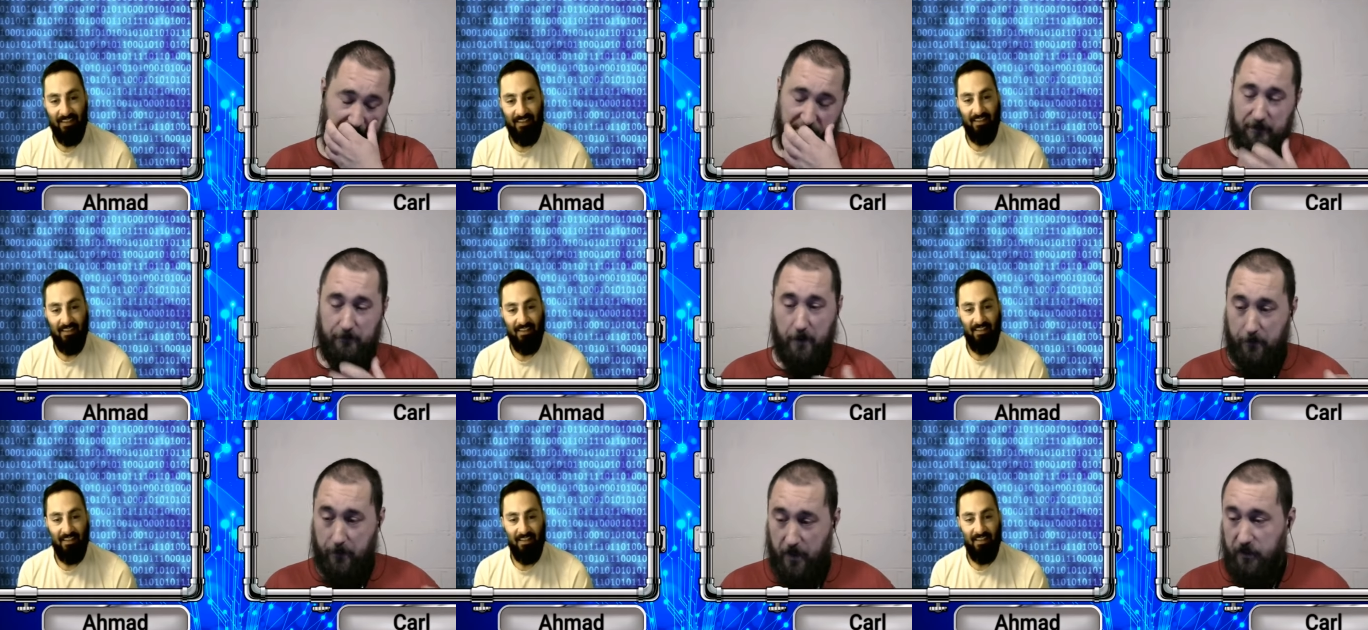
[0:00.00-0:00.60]
Speaker 1: it in
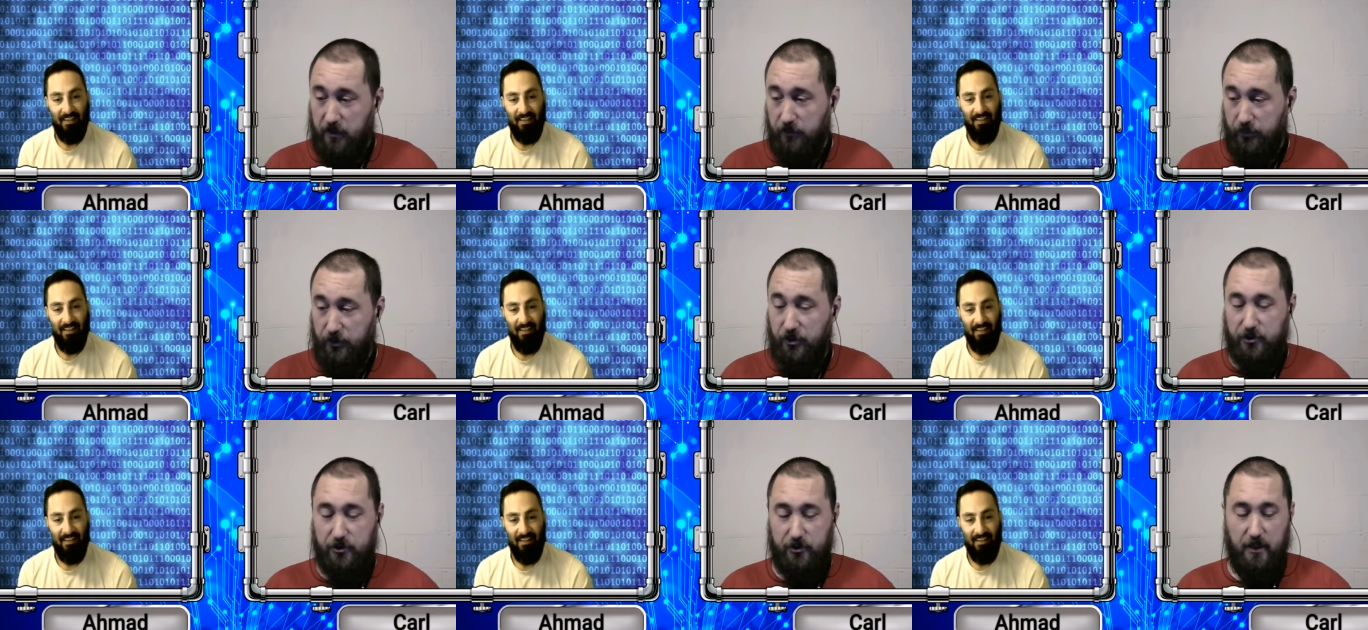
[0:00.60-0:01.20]
my main
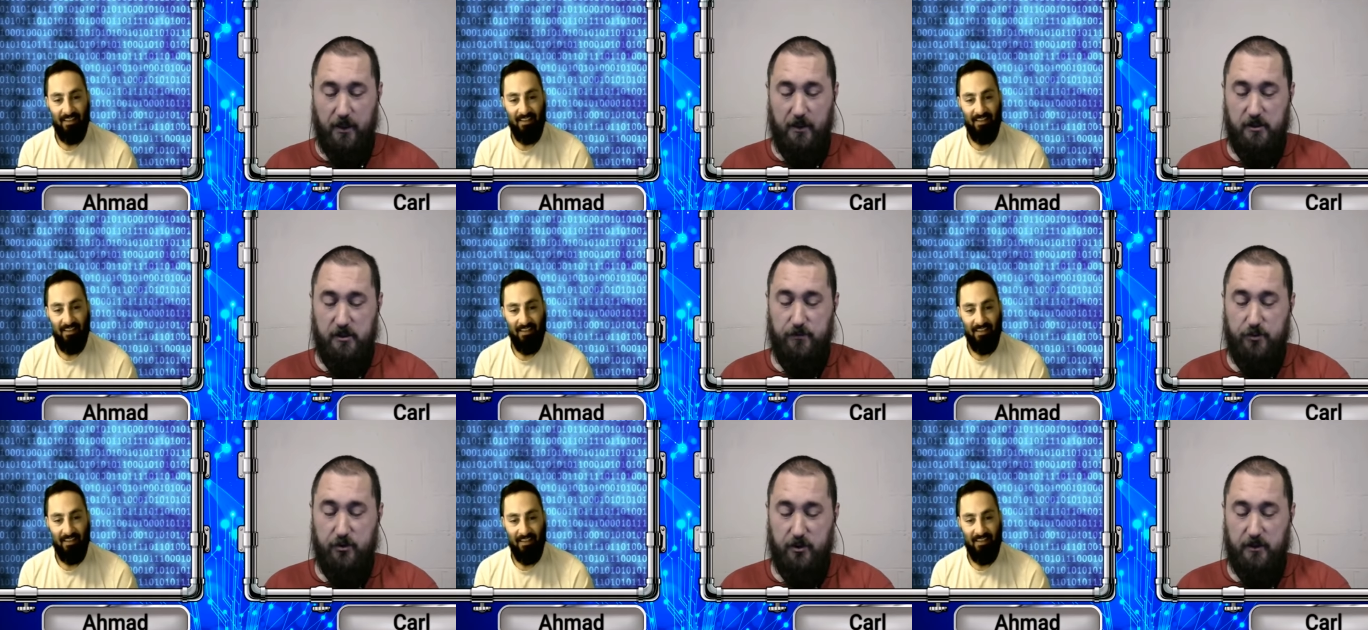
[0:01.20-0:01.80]
computer, and I
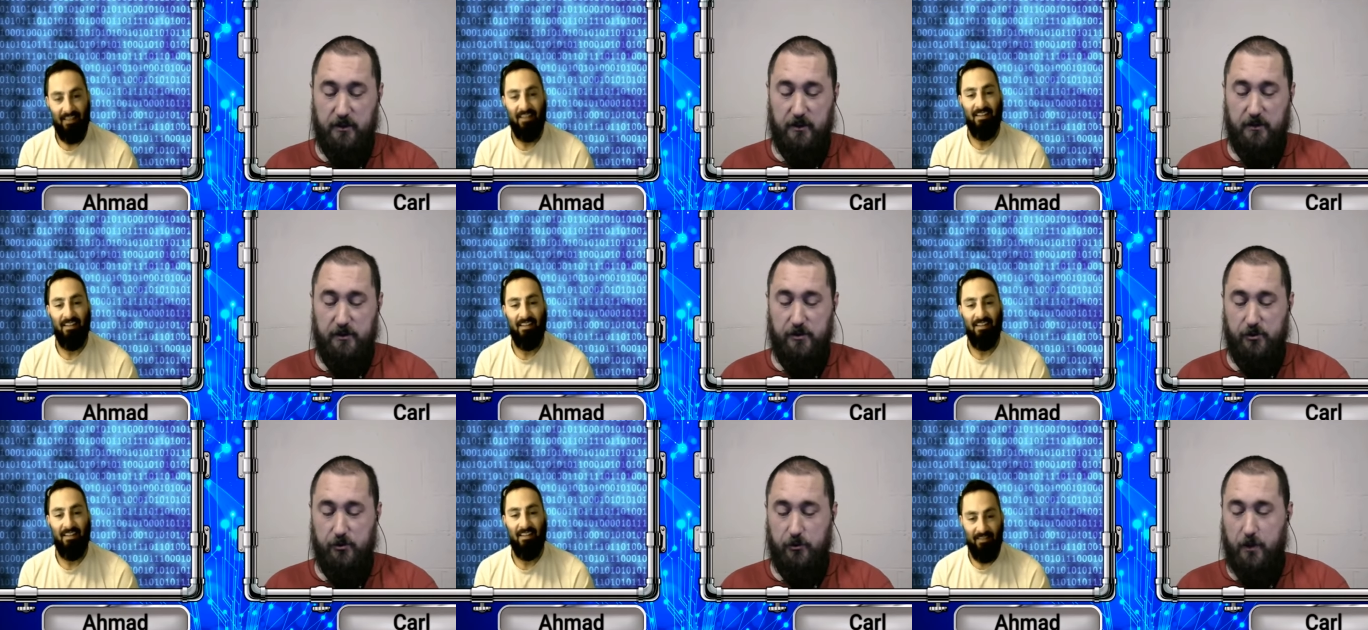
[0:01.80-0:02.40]
just put it
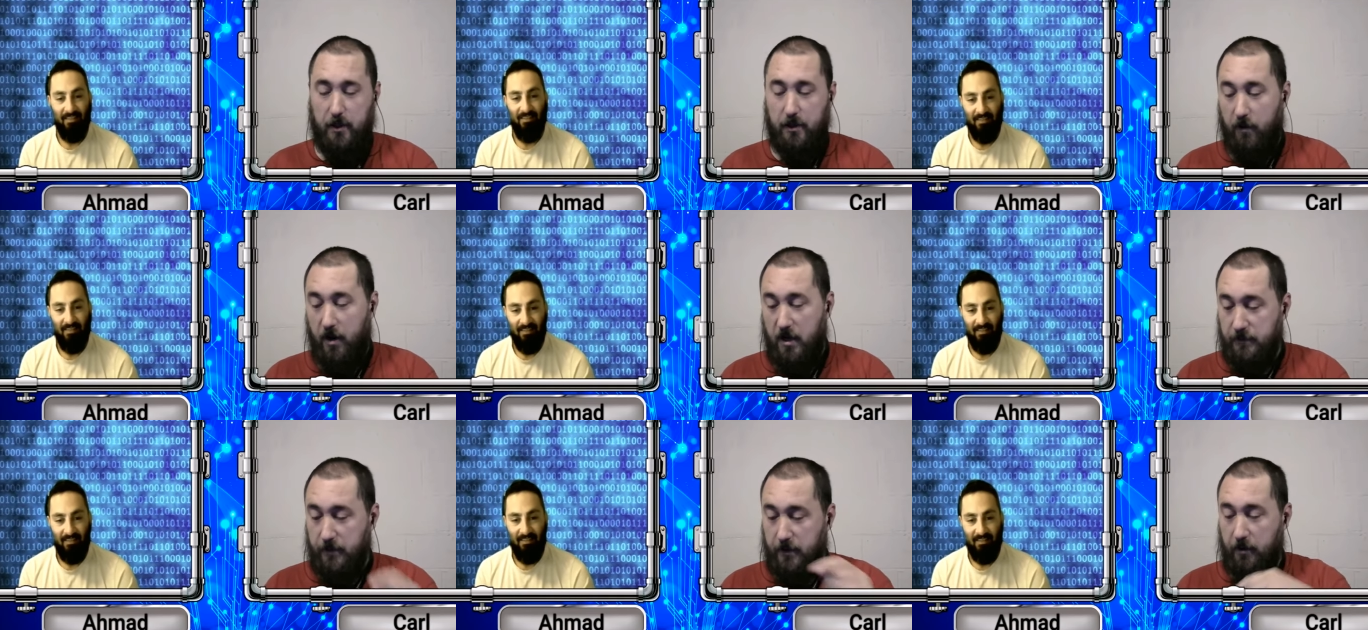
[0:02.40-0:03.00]
into a
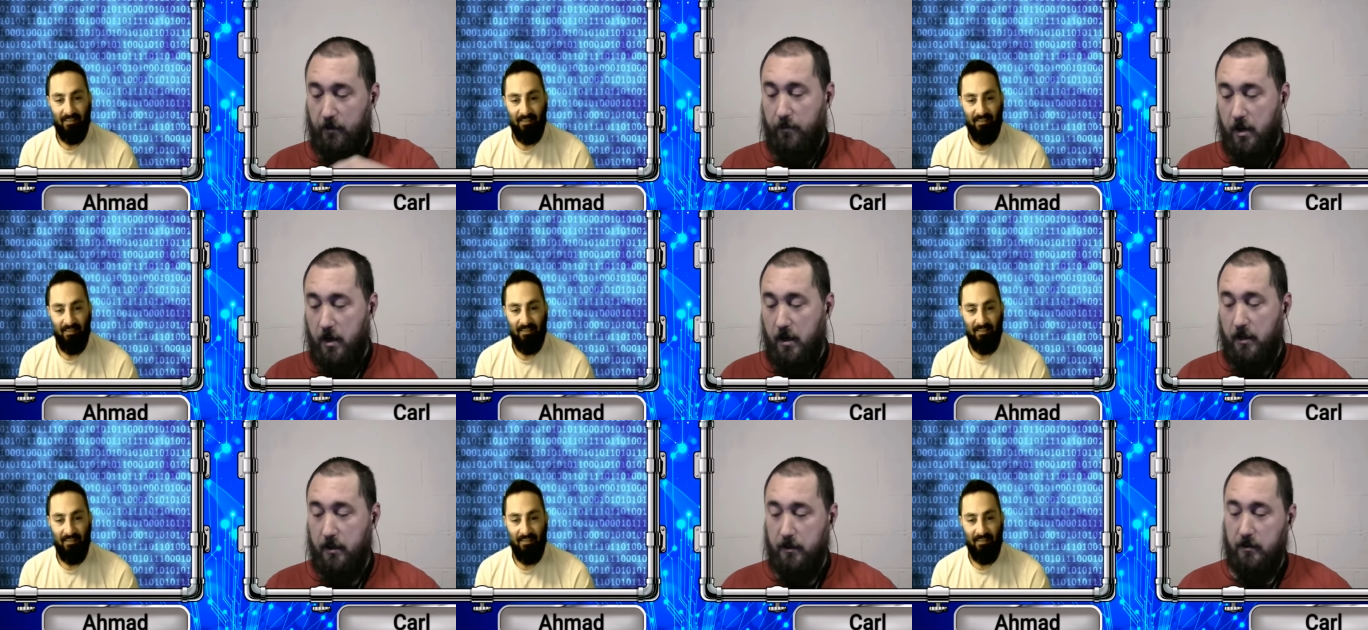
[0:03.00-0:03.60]
Raspberry
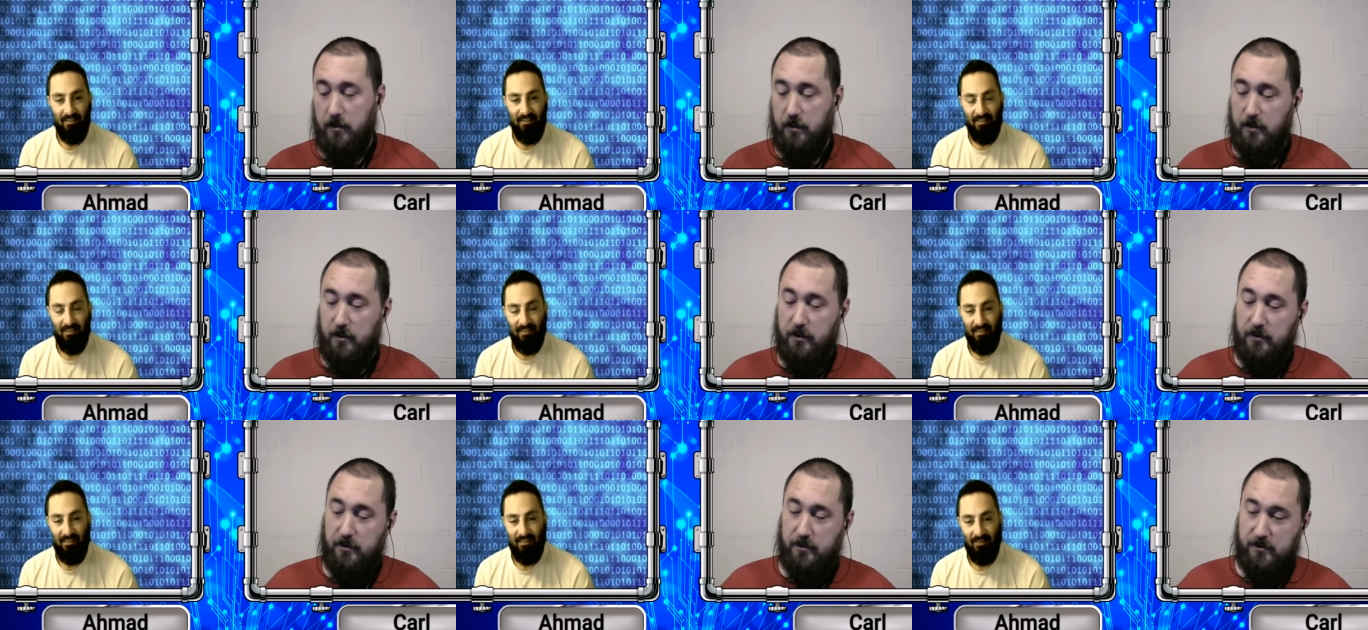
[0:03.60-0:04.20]
Pi
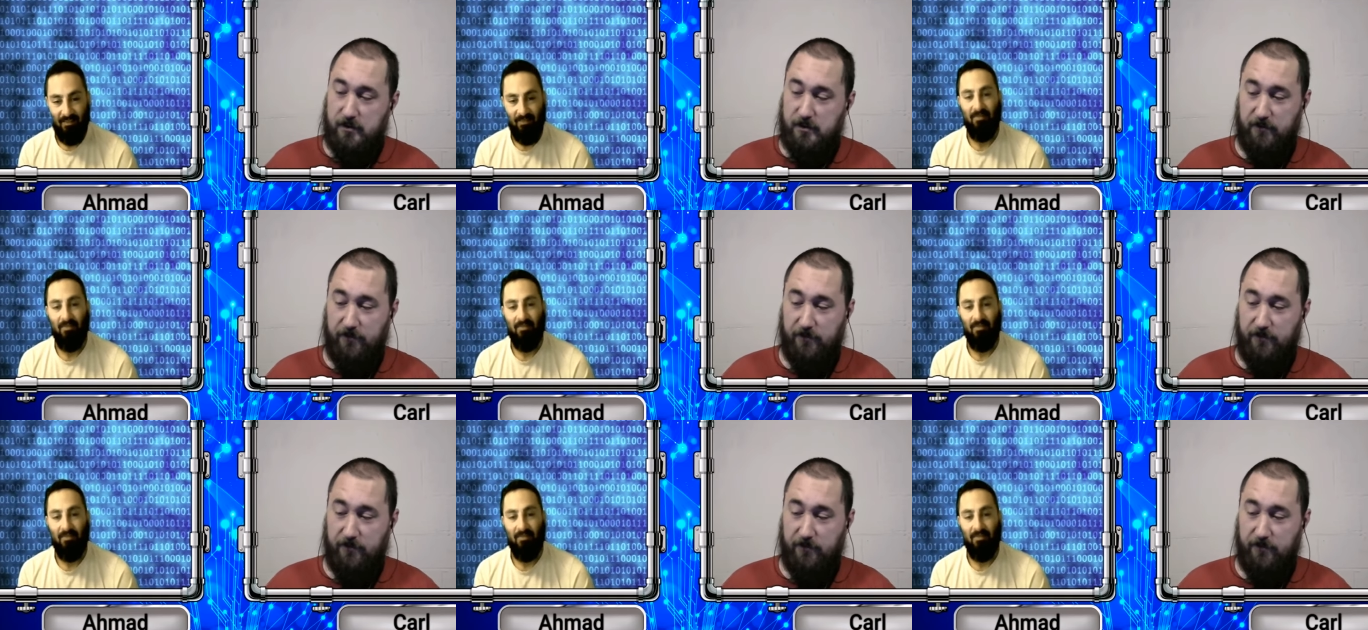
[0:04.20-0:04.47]
just to